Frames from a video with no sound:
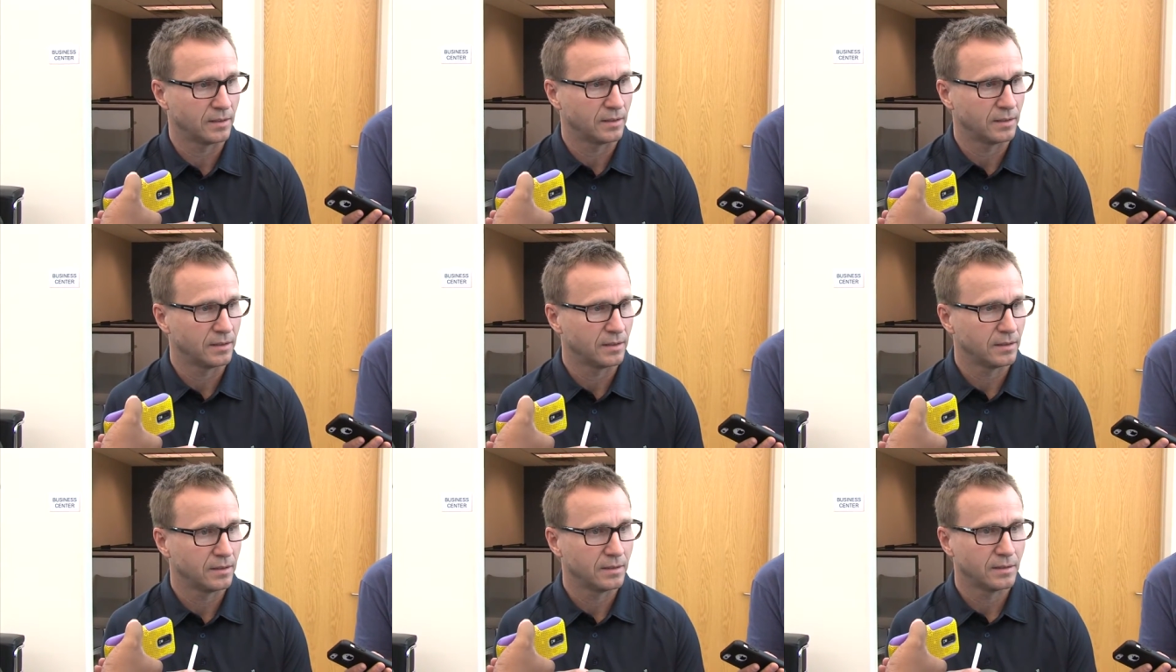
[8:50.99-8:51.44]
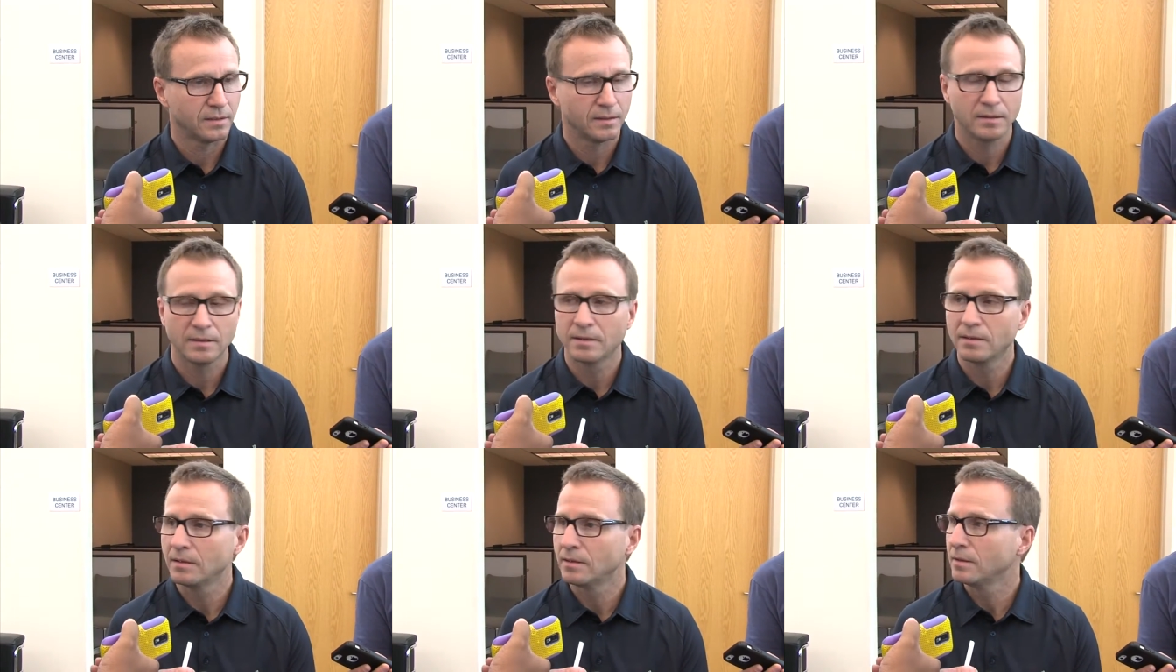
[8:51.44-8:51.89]
Do you
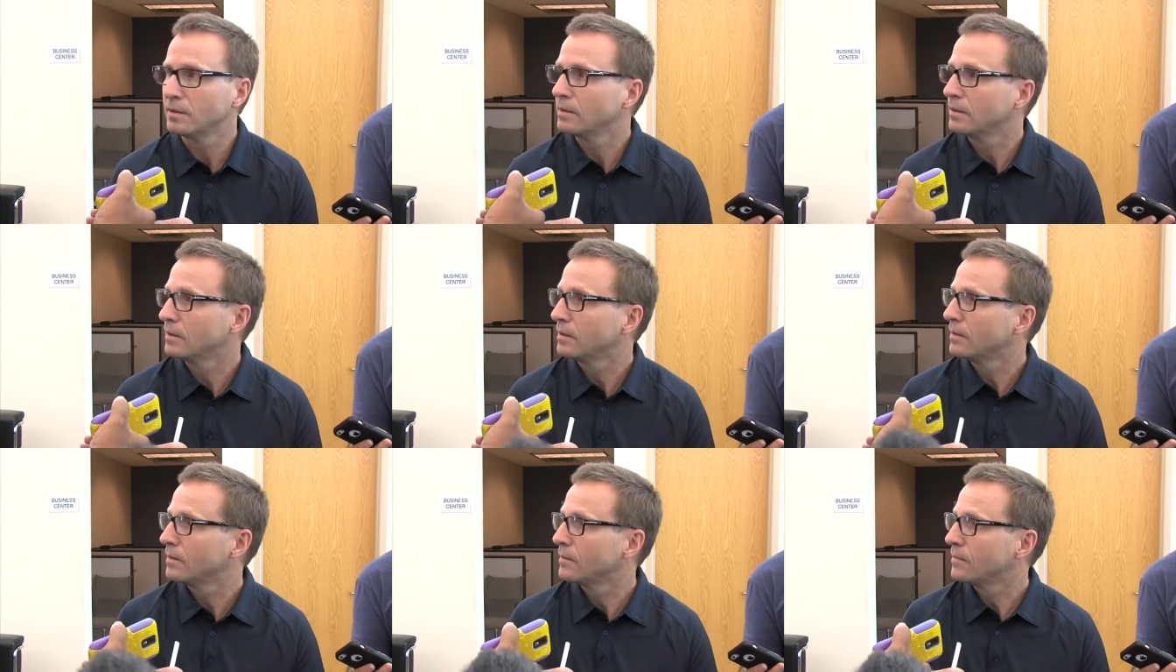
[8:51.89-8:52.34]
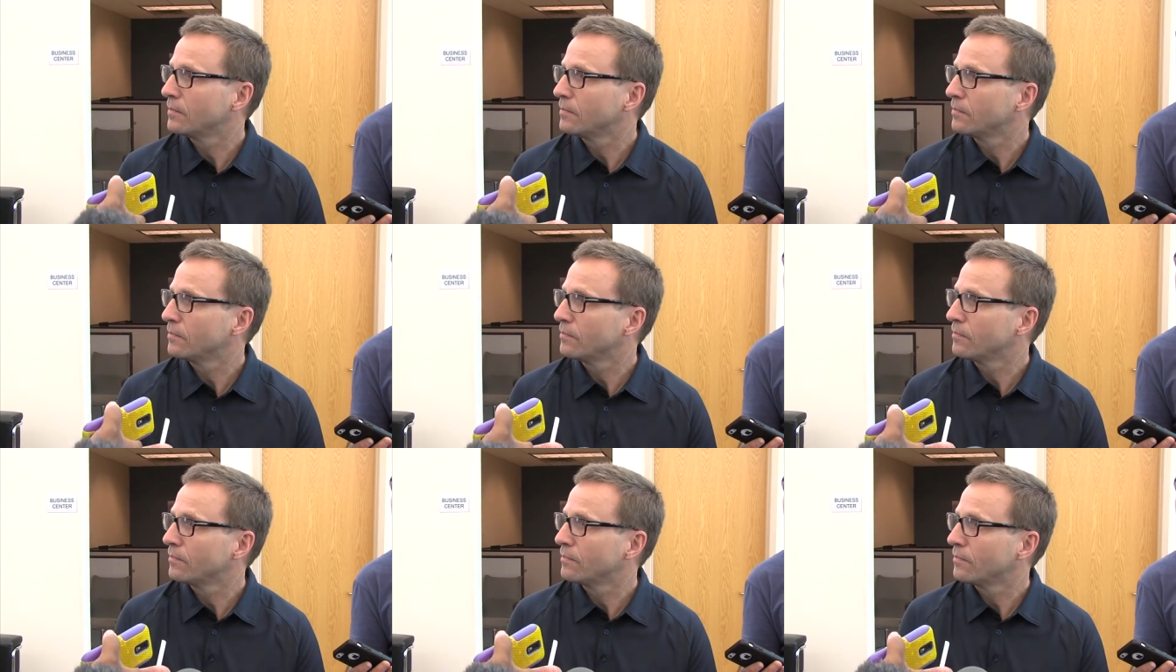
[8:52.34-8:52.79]
have to throw
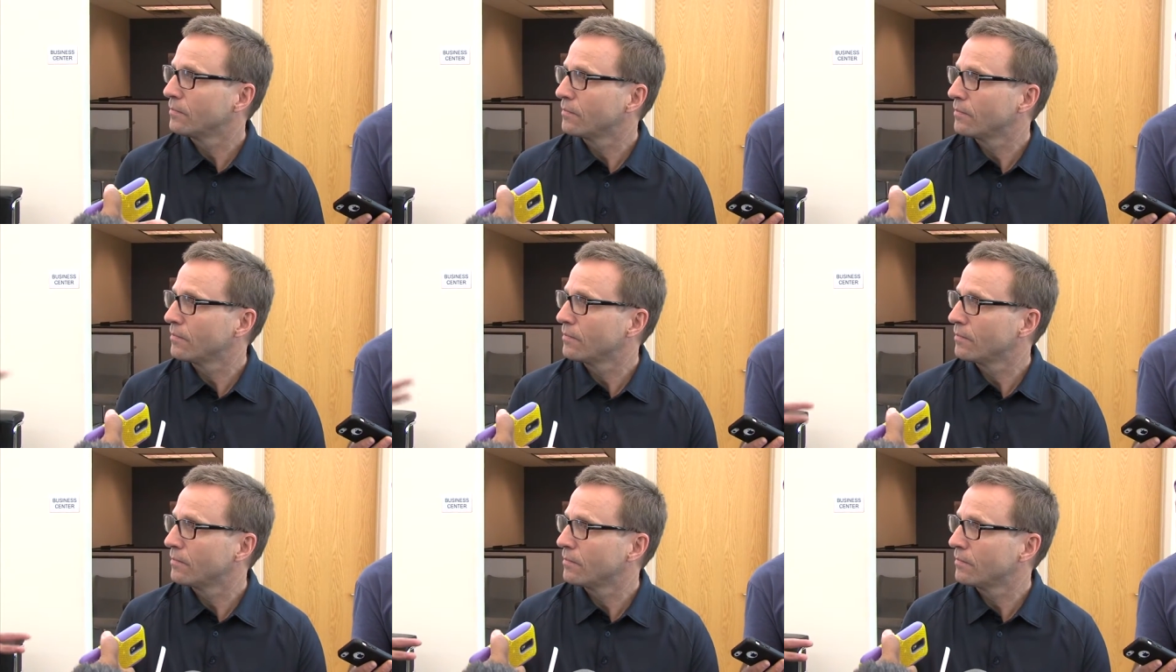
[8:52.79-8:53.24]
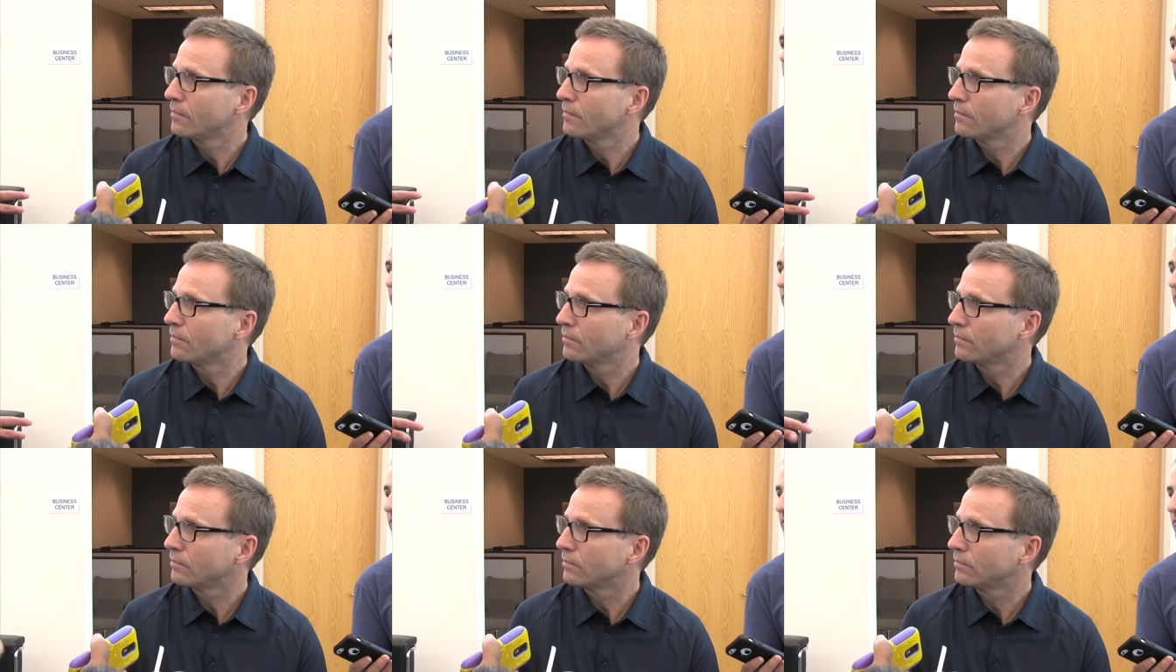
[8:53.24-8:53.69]

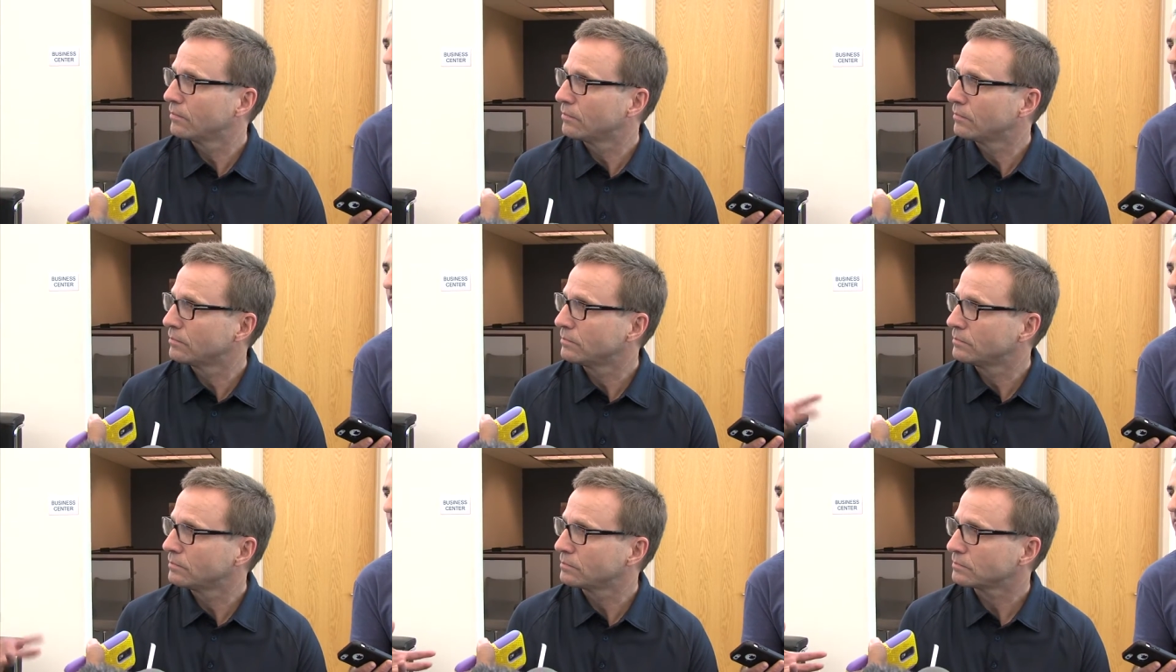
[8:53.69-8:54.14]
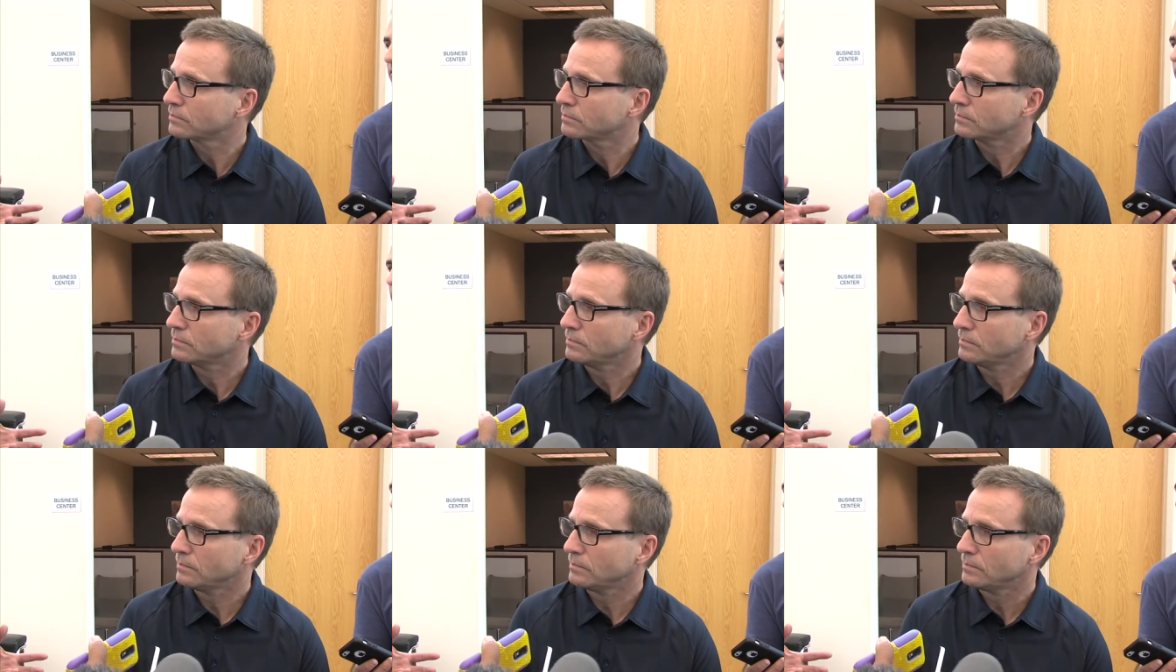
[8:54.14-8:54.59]
an
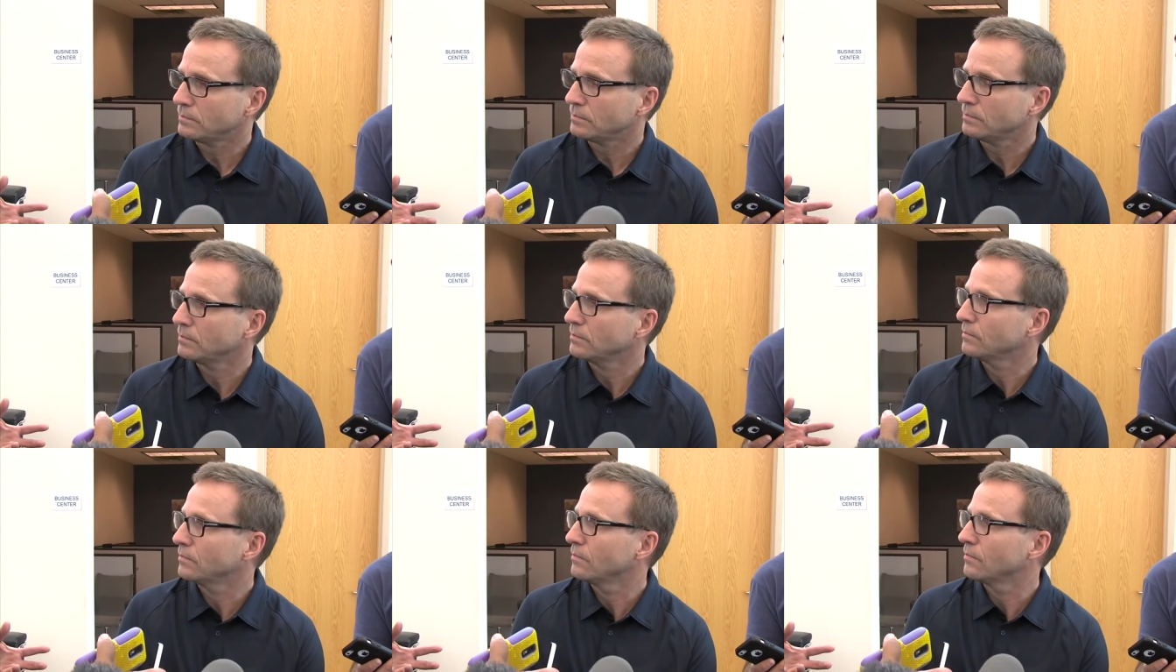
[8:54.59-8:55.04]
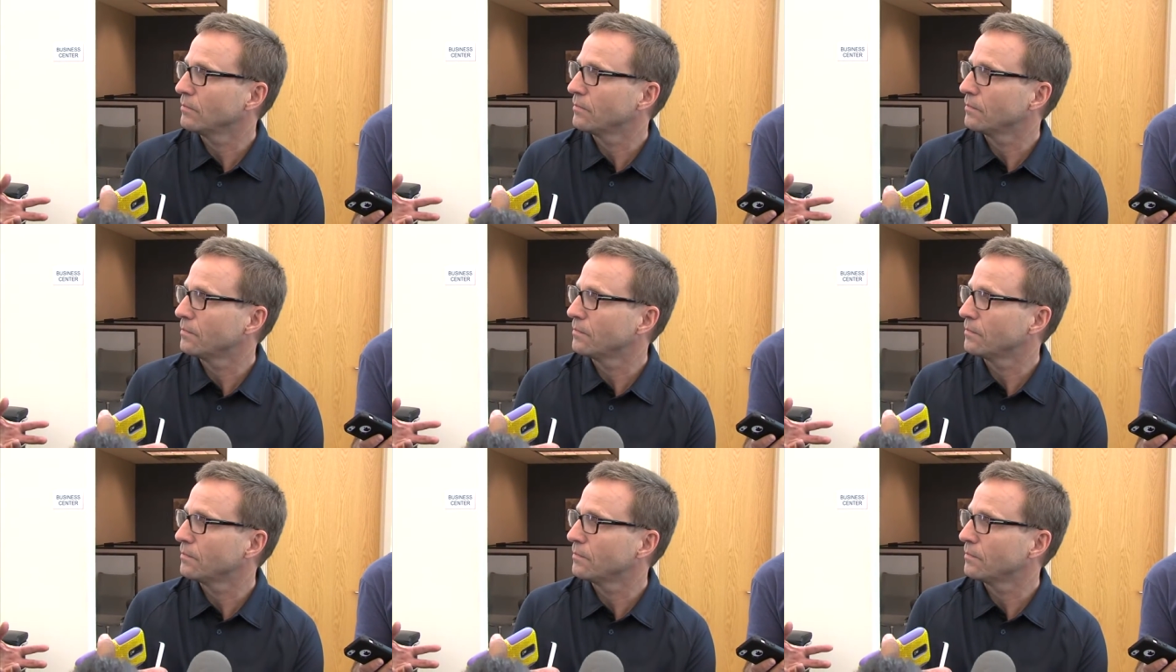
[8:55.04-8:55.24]
emotional off switch